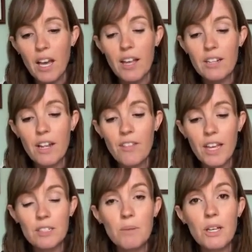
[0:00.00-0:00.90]
And
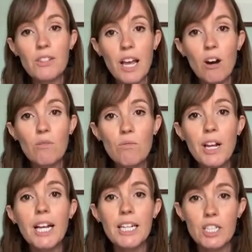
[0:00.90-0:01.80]
it's because they are
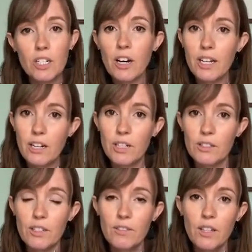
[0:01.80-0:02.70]
really shy and
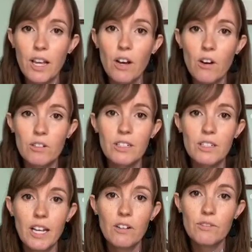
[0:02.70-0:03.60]
elusive, so they are
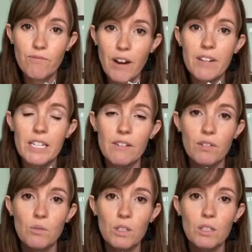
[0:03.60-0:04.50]
very
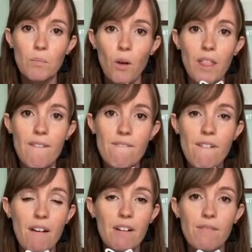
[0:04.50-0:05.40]
difficult to spot. They're
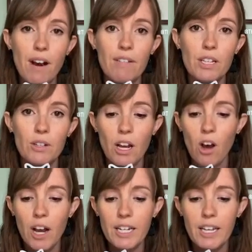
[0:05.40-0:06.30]
very, very good at
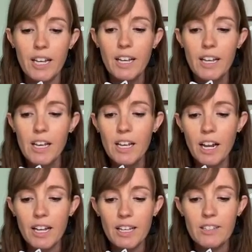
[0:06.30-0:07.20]
hiding.
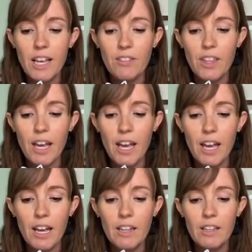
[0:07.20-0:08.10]
Like I said,
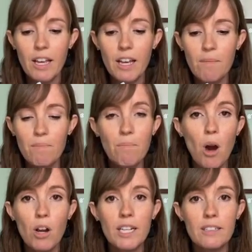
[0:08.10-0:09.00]
their
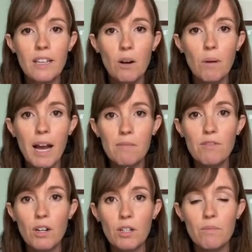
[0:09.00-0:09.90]
markings help
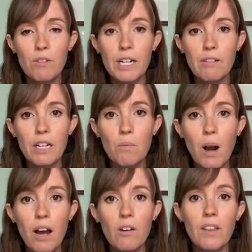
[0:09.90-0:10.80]
camouflage them really, really
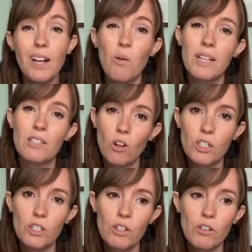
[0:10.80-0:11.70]
well. They're quite
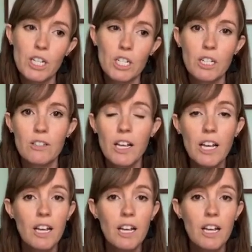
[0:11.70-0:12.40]
solitary creatures.